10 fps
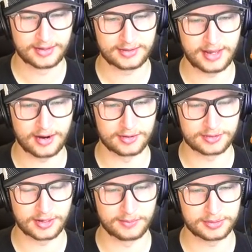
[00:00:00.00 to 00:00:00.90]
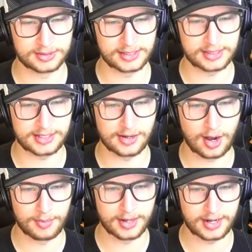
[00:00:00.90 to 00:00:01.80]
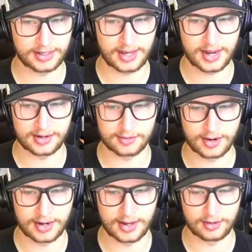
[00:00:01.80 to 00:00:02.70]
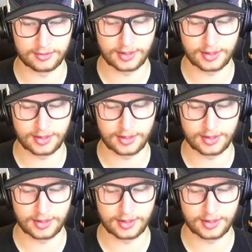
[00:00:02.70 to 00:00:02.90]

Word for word: They are completely dominating Canada right now.